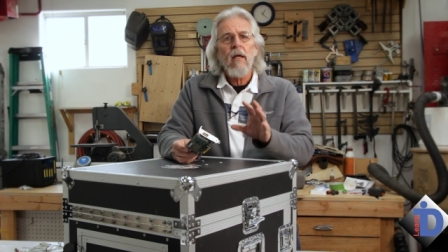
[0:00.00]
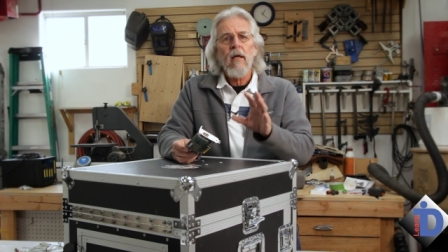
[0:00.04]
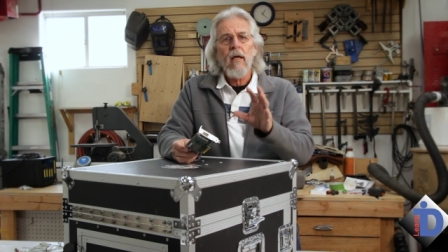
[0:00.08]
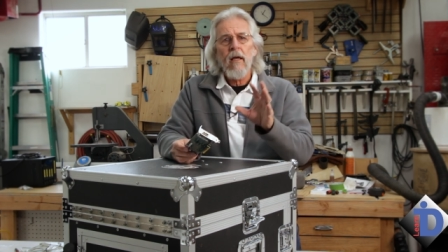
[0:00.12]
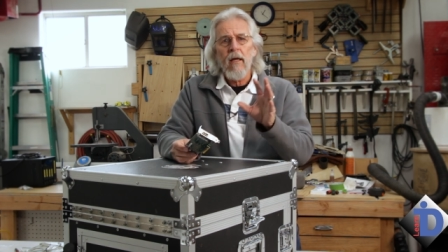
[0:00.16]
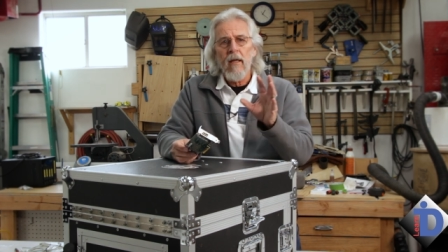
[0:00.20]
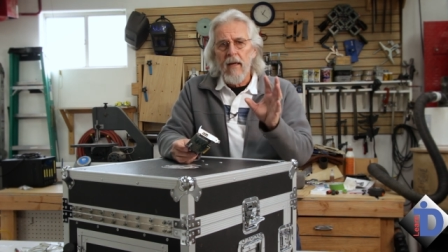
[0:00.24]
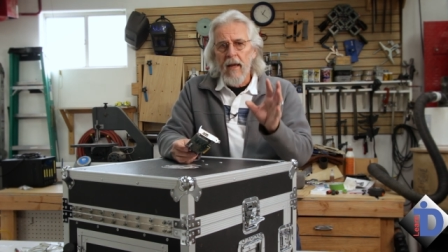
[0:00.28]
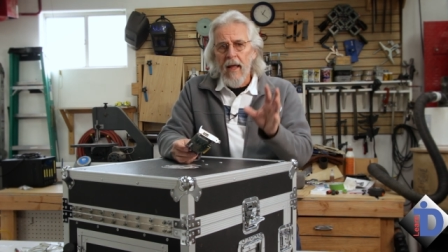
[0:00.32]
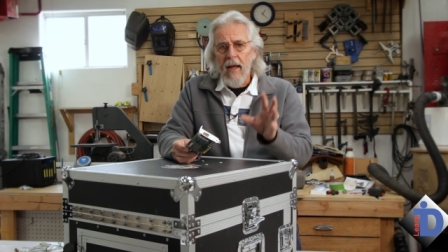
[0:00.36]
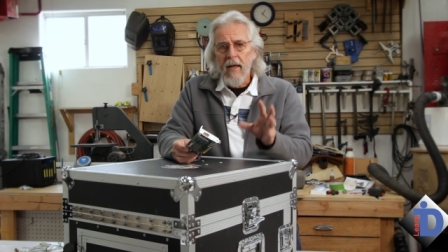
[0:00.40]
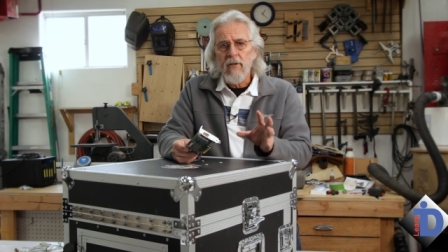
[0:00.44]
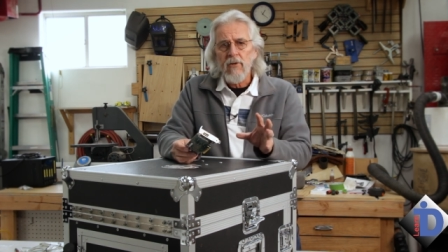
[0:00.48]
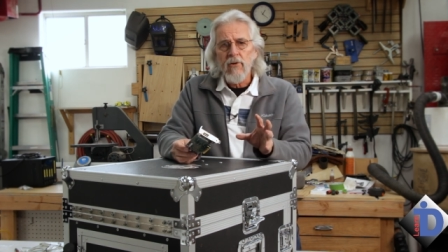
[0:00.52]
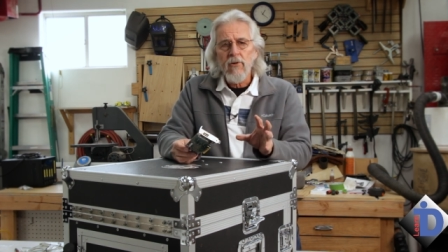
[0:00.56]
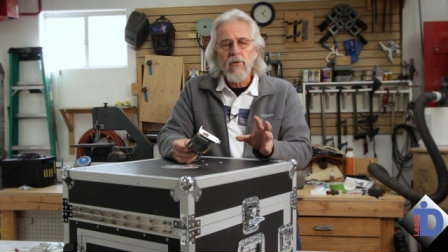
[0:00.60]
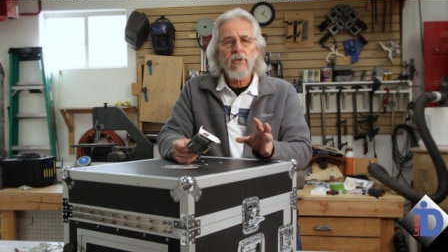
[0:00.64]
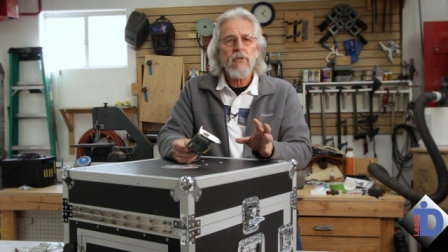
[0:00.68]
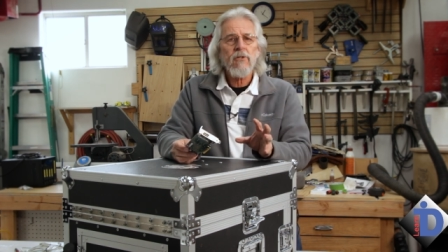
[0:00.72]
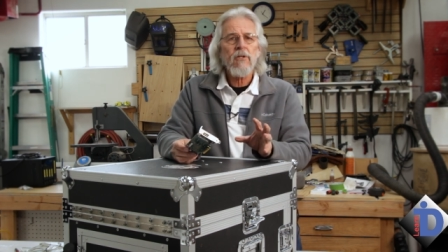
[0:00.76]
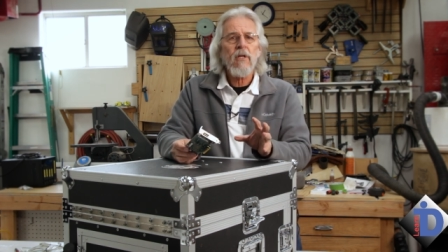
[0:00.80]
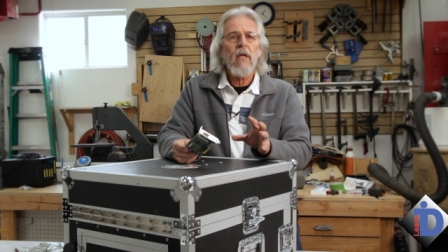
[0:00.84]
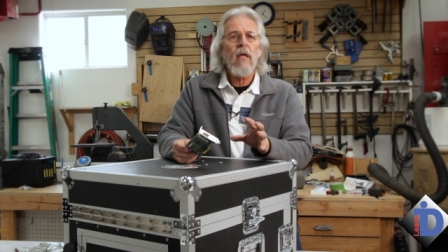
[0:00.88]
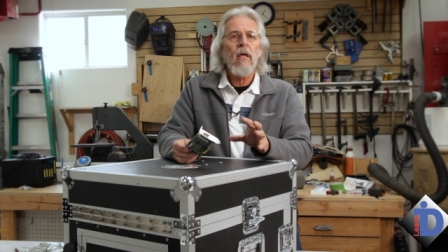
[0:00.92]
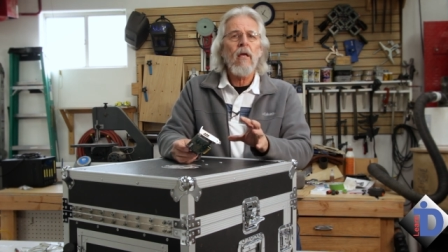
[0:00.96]
connector
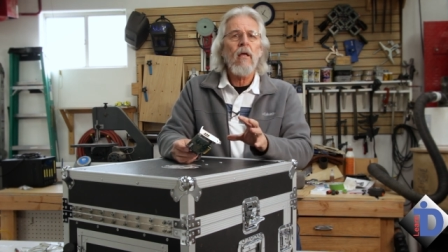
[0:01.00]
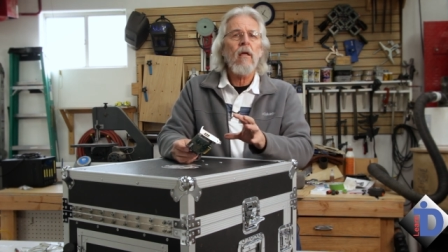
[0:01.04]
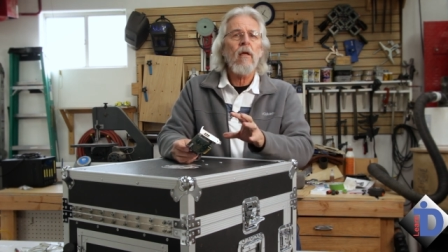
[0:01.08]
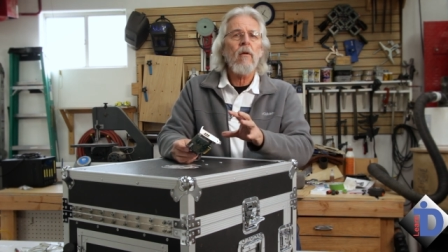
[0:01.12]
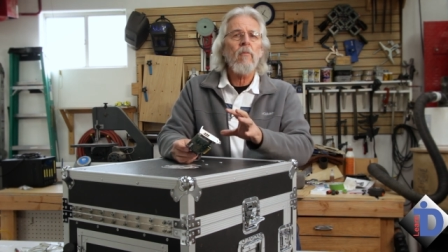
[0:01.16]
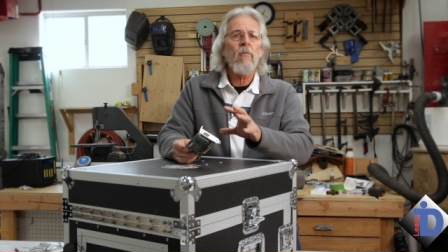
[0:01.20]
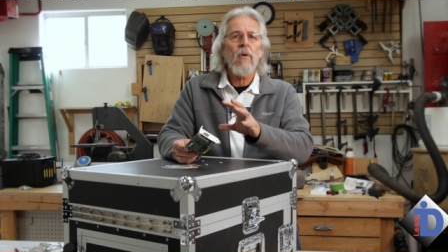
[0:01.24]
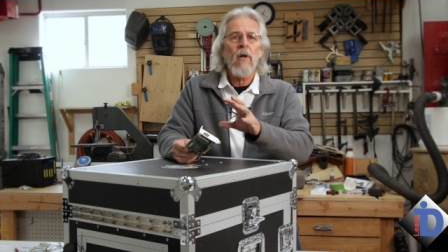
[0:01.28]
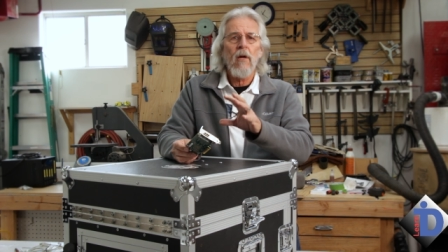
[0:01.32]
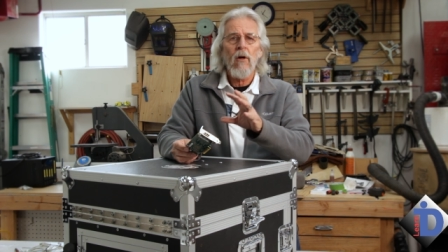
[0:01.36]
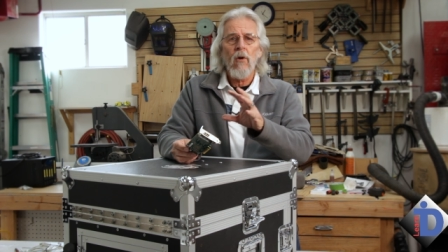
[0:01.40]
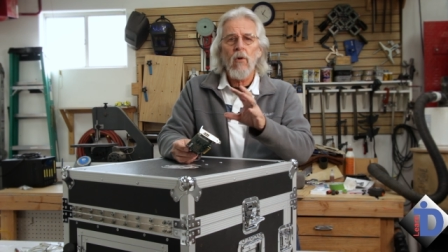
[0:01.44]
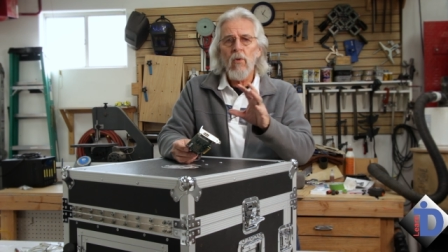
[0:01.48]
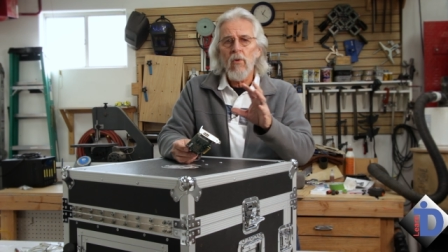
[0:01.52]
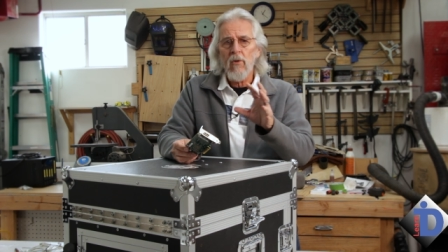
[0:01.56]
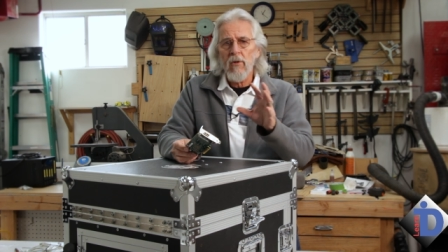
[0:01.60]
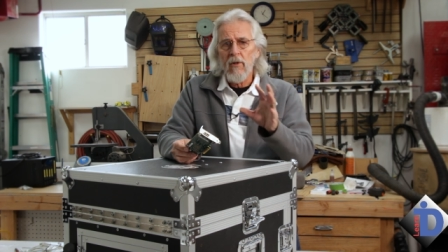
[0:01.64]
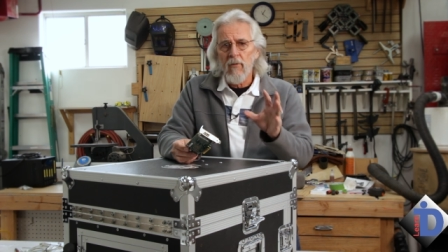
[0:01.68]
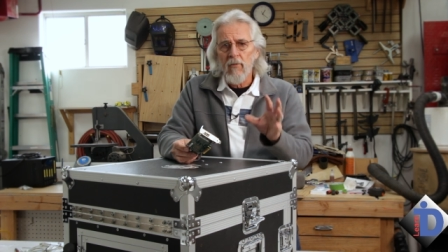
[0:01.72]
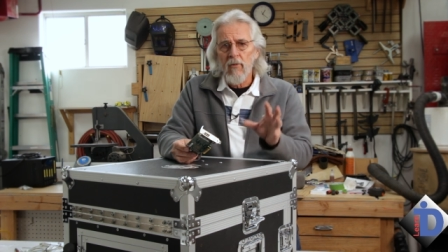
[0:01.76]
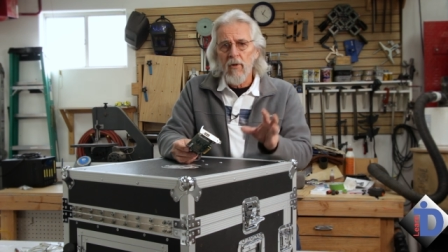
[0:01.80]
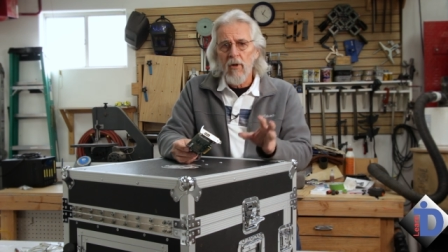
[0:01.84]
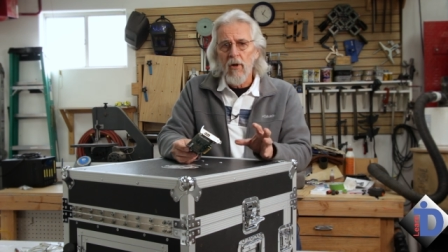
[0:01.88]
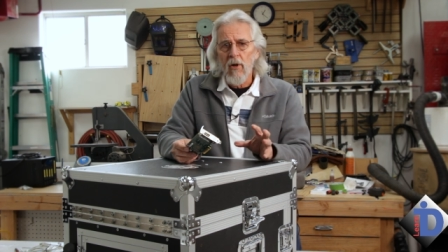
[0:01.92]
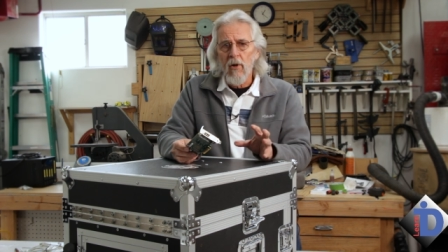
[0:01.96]
scheme and a whole
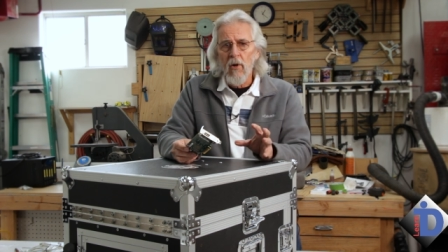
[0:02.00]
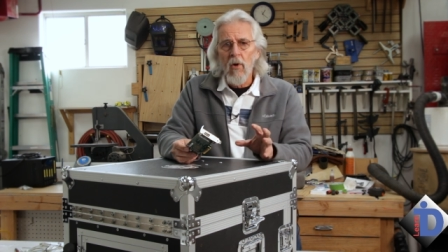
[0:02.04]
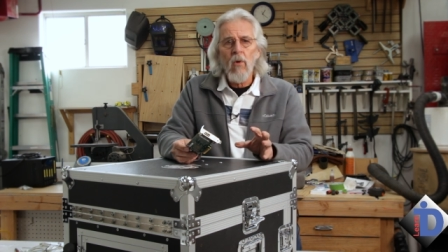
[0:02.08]
different